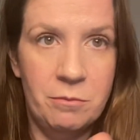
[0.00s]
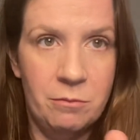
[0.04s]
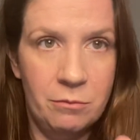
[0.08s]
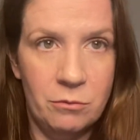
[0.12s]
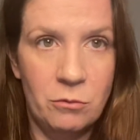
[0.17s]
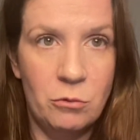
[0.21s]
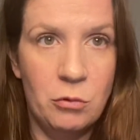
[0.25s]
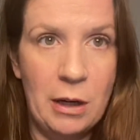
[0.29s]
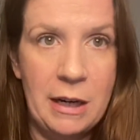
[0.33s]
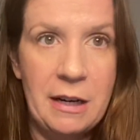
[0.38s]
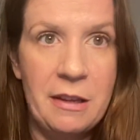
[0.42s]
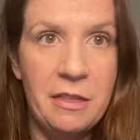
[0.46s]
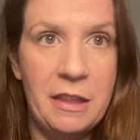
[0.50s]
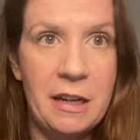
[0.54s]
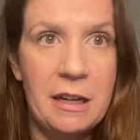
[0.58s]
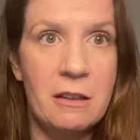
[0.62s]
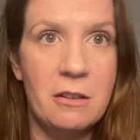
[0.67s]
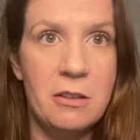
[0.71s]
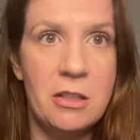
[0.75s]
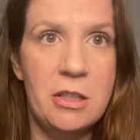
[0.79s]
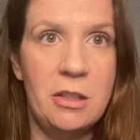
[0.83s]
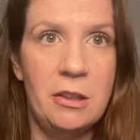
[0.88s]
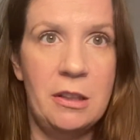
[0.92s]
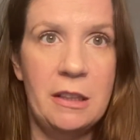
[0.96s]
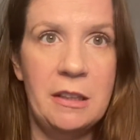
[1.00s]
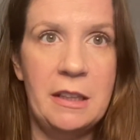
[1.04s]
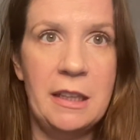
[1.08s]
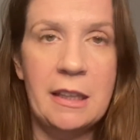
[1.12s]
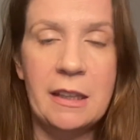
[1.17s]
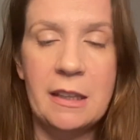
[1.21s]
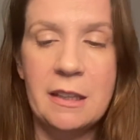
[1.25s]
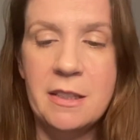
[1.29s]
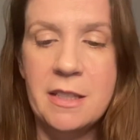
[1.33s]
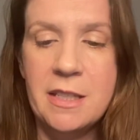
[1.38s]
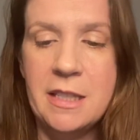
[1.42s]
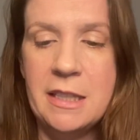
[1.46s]
right there so that they
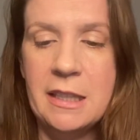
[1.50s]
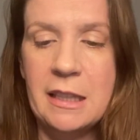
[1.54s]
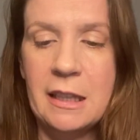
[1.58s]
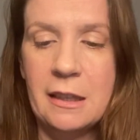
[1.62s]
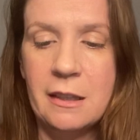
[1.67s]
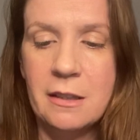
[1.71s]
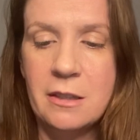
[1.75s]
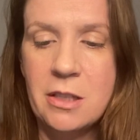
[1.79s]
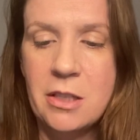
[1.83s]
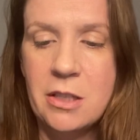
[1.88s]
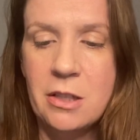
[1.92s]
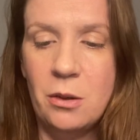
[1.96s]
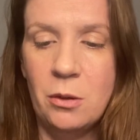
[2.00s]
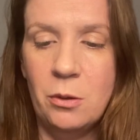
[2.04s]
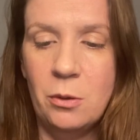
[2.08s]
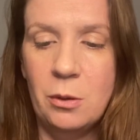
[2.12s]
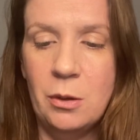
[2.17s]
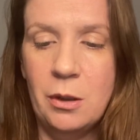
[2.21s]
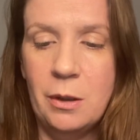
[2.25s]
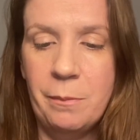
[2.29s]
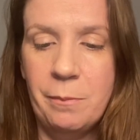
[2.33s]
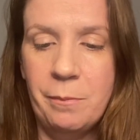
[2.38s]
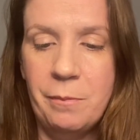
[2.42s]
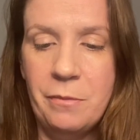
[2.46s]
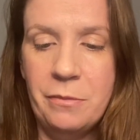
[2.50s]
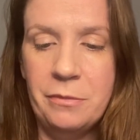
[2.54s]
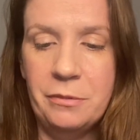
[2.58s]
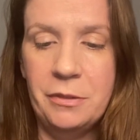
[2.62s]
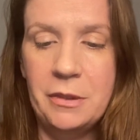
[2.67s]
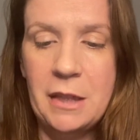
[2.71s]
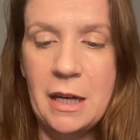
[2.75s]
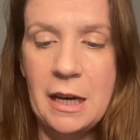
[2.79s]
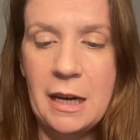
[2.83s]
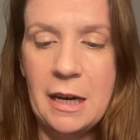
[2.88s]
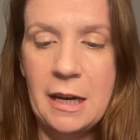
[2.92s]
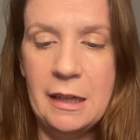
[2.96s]
can see it. So
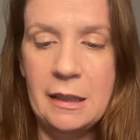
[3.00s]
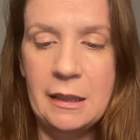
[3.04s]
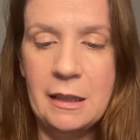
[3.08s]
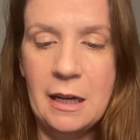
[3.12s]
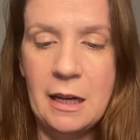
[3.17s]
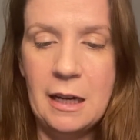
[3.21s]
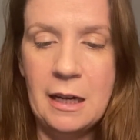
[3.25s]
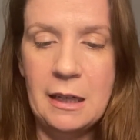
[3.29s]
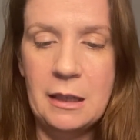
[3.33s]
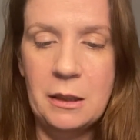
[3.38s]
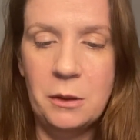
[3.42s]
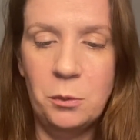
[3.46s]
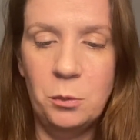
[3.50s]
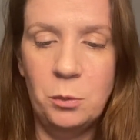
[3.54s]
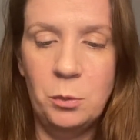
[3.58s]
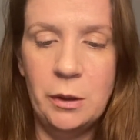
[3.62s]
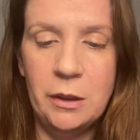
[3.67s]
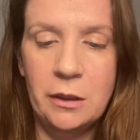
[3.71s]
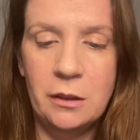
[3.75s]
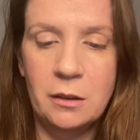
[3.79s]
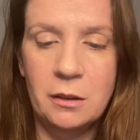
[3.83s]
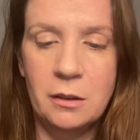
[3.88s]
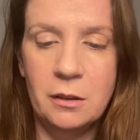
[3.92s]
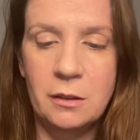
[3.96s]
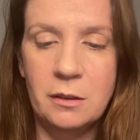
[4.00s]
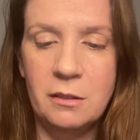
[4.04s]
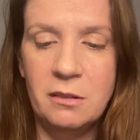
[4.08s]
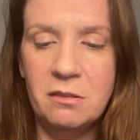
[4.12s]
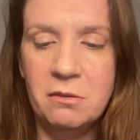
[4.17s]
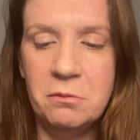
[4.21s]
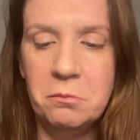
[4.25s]
that I will,